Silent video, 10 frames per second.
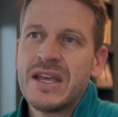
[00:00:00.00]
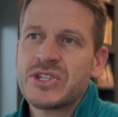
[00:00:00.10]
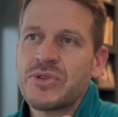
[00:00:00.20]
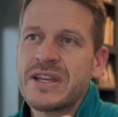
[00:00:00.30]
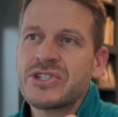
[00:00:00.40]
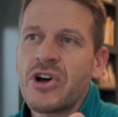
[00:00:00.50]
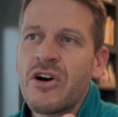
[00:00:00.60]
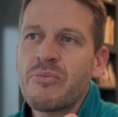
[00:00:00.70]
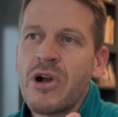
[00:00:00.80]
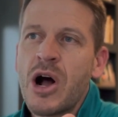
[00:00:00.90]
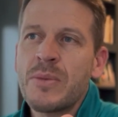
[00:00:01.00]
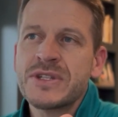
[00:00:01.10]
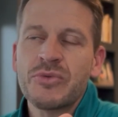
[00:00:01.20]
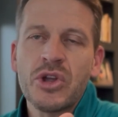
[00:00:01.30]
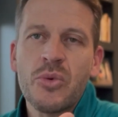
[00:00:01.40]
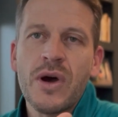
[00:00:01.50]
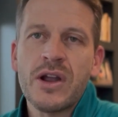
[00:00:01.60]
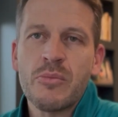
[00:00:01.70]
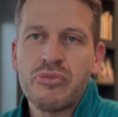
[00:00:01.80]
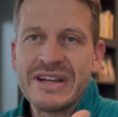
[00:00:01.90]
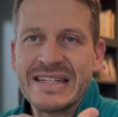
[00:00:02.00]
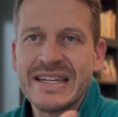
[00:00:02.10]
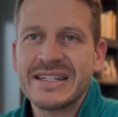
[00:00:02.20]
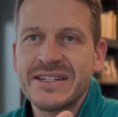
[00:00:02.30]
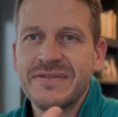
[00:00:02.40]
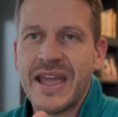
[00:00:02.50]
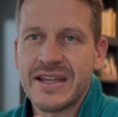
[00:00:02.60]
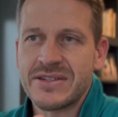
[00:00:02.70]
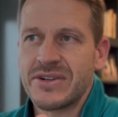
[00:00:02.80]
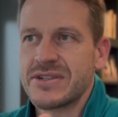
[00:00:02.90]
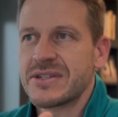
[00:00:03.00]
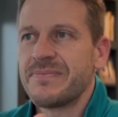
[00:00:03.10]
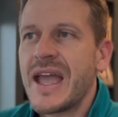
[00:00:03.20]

So they solve problems that require predictive answers.